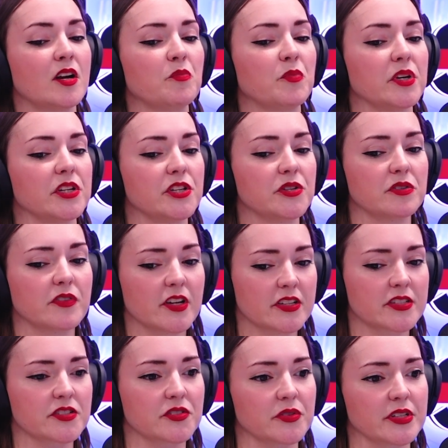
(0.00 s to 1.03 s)
But
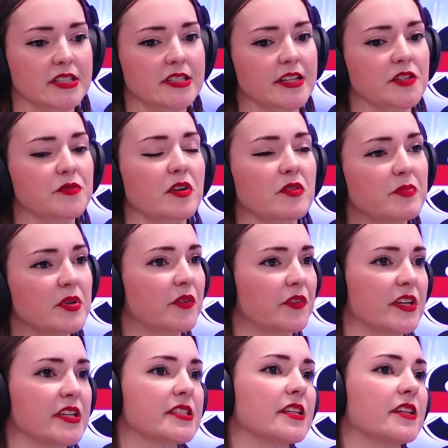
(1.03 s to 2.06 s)
universal is things where I built
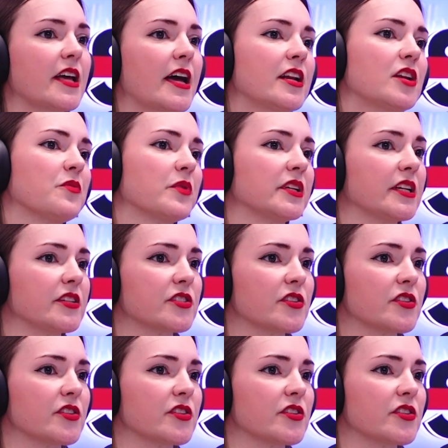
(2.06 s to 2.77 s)
things in that anyone needs.